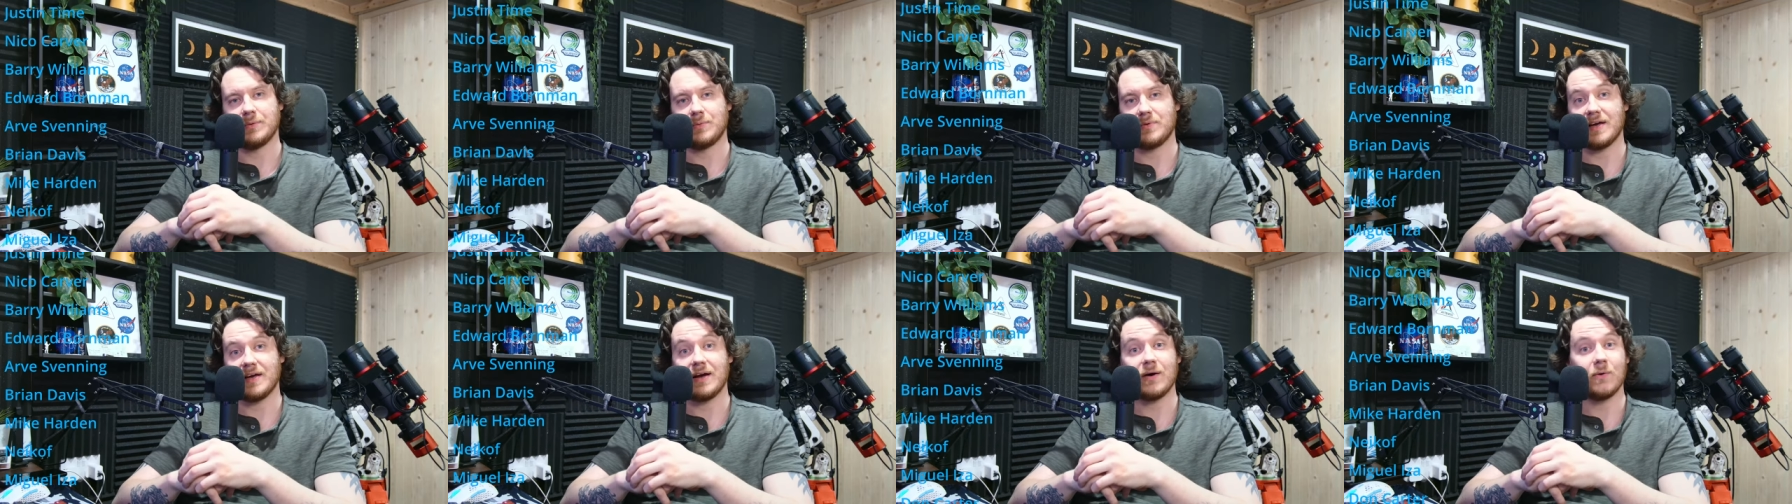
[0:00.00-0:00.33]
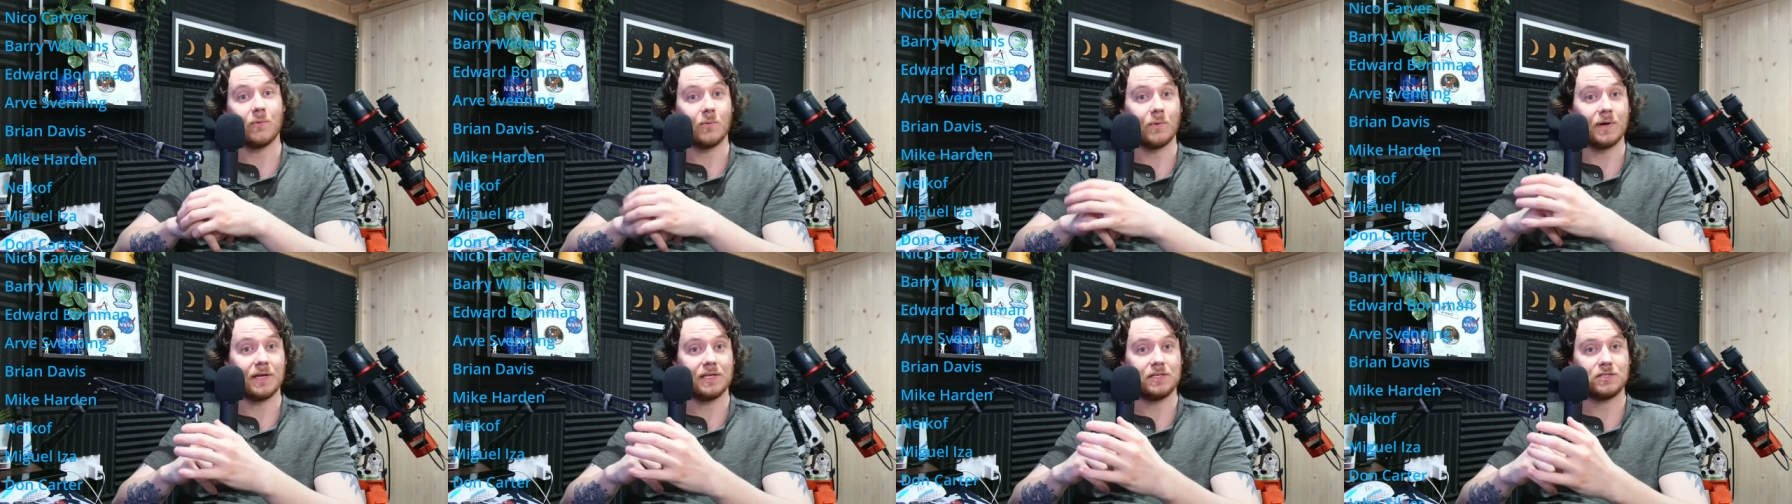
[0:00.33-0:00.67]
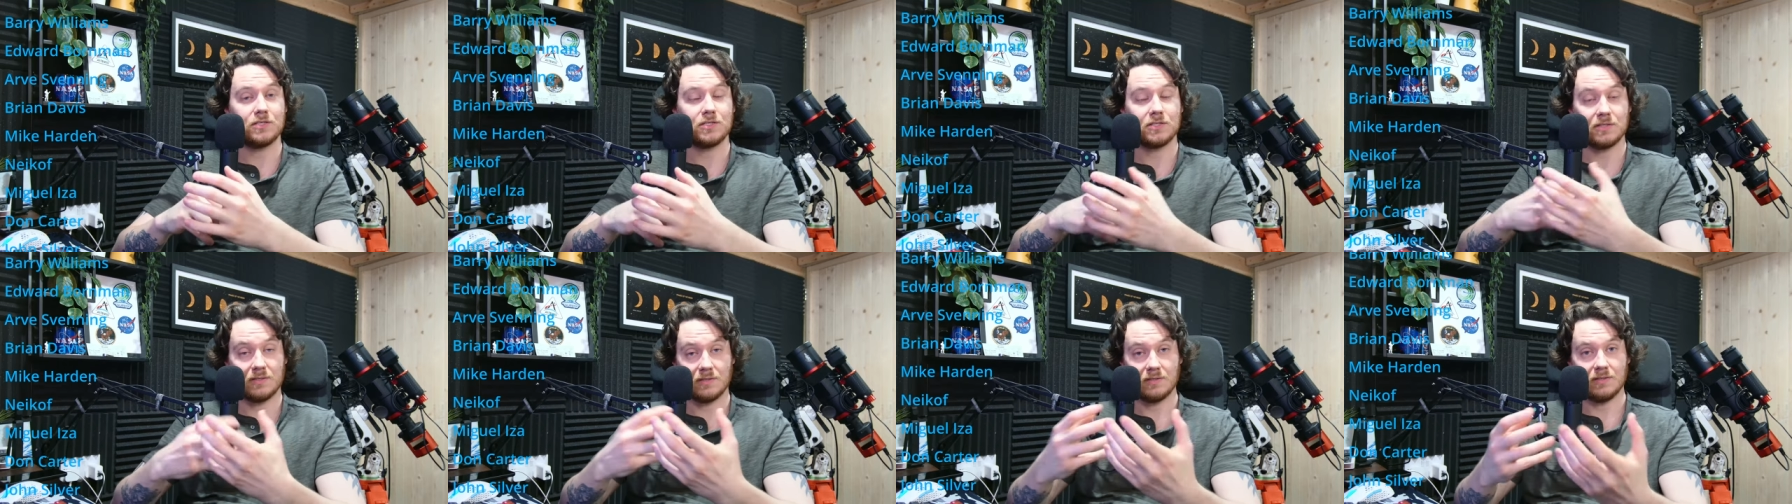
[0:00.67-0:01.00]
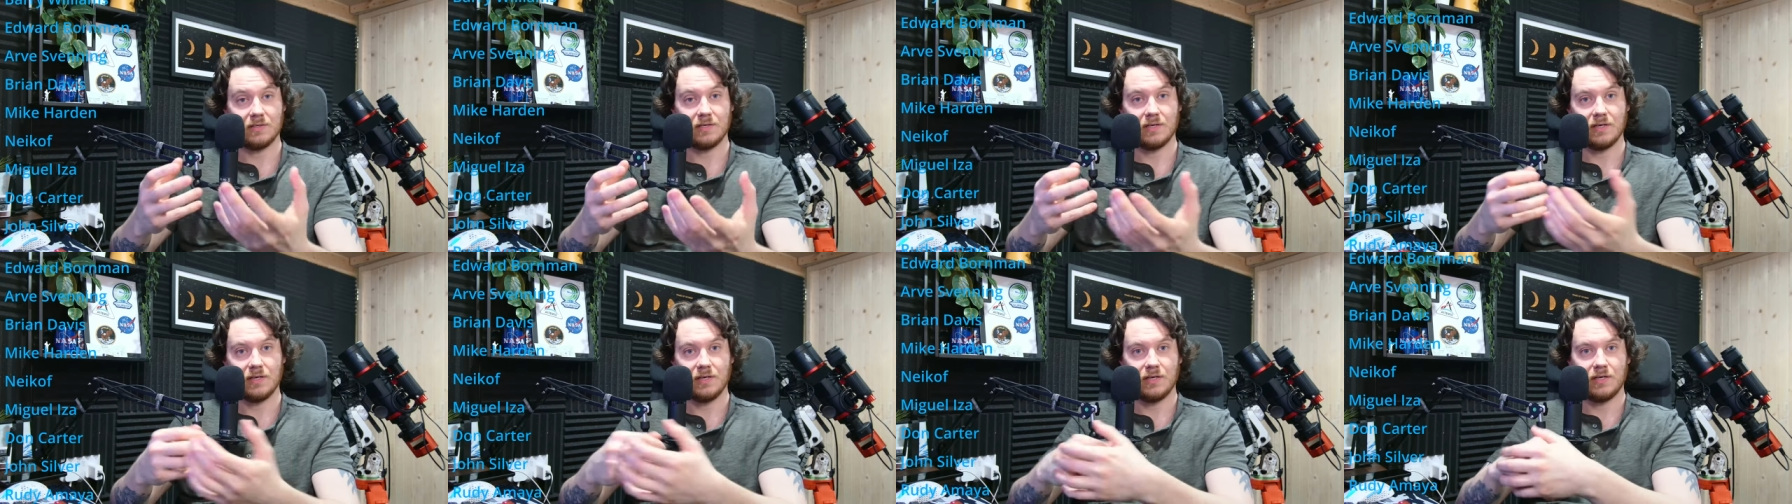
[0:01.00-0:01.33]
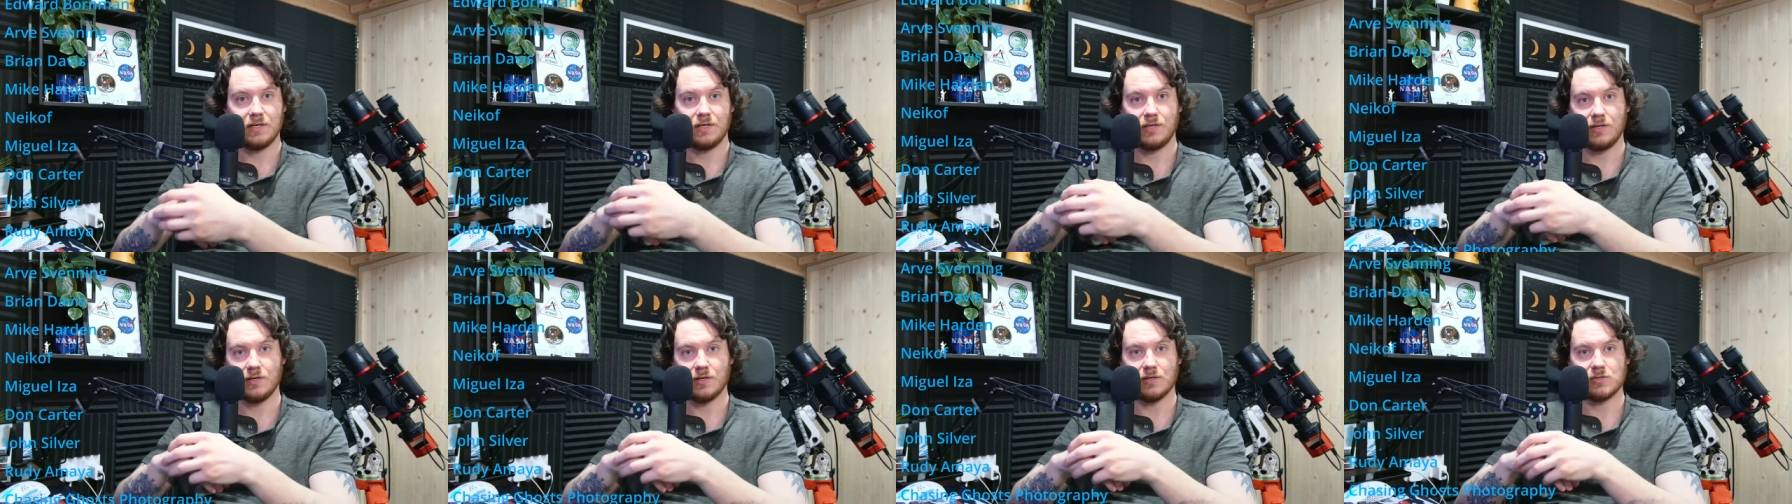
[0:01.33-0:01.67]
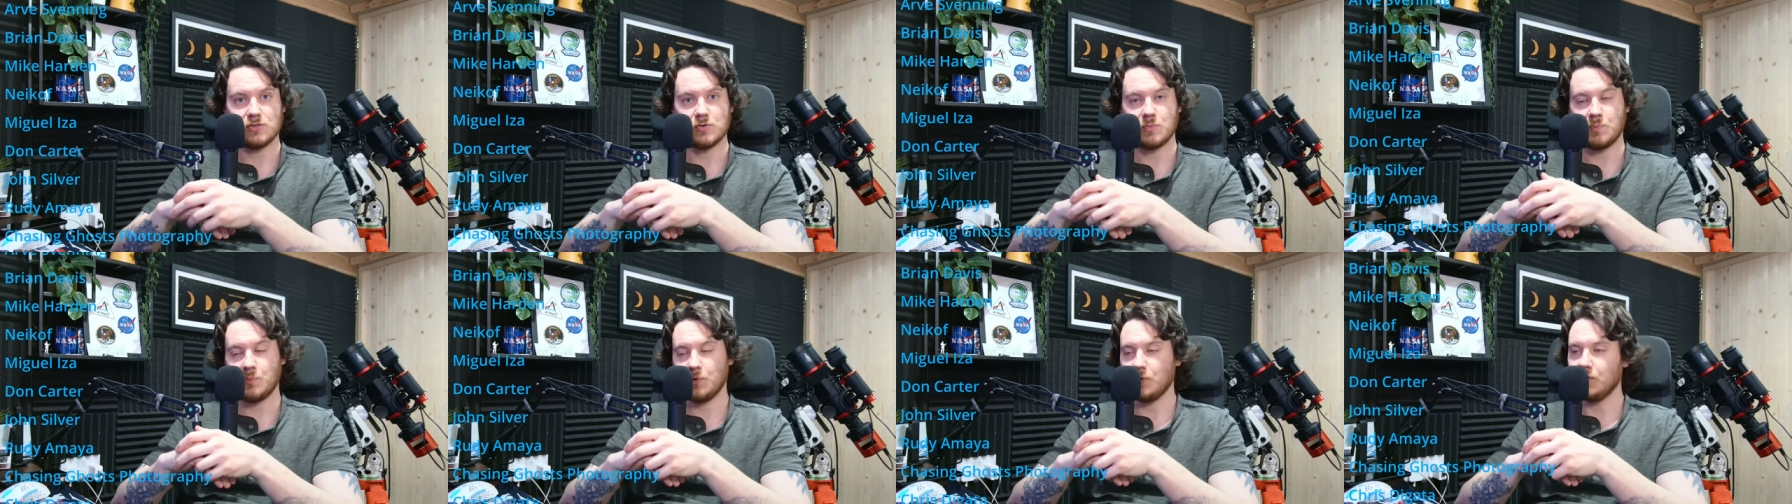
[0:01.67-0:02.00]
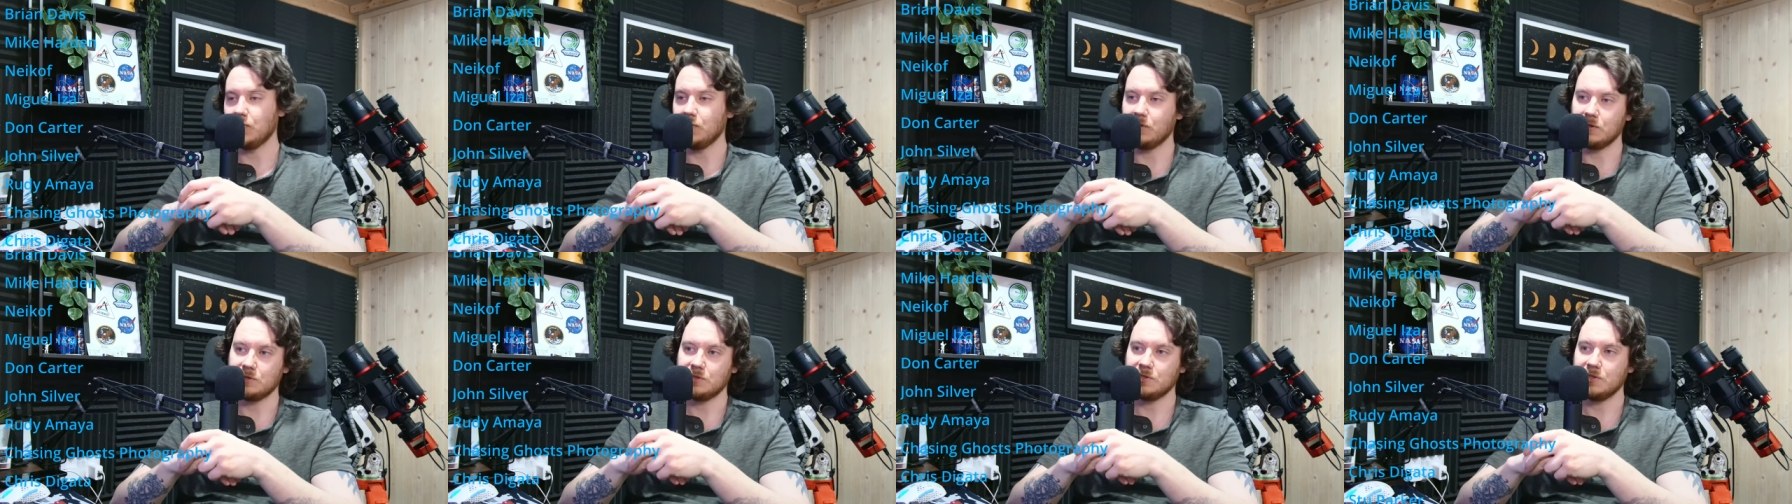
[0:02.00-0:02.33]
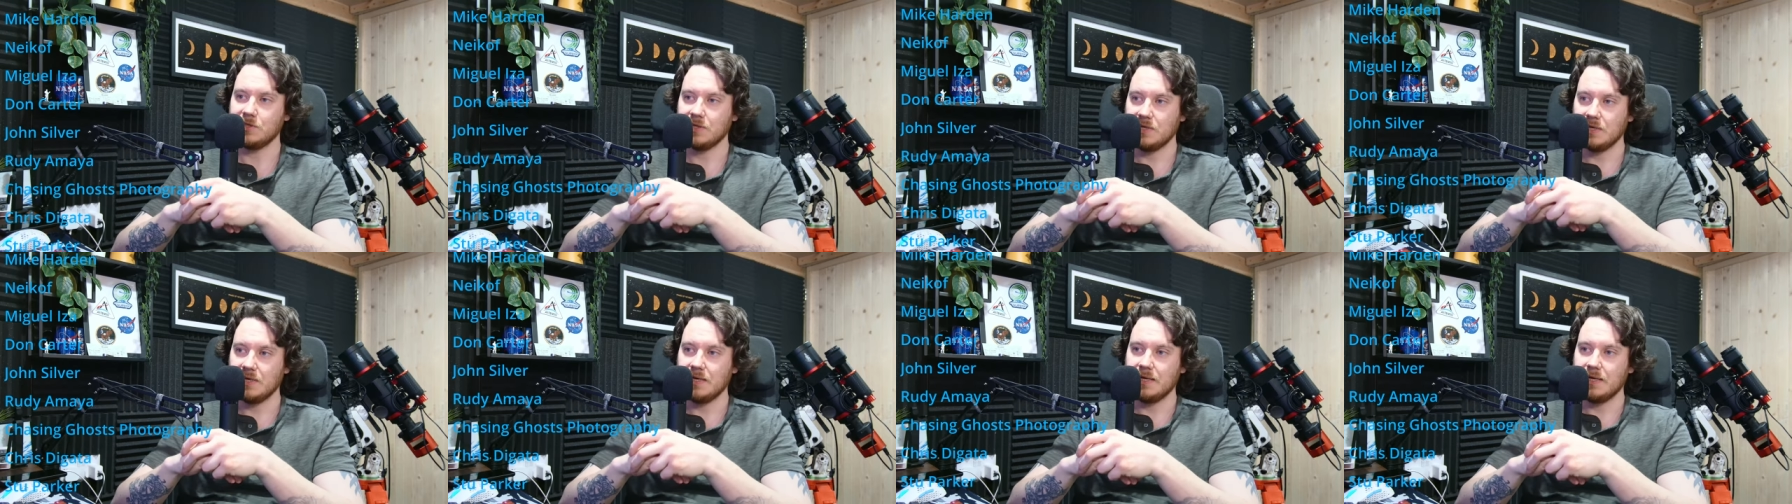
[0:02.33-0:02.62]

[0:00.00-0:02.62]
without which your support,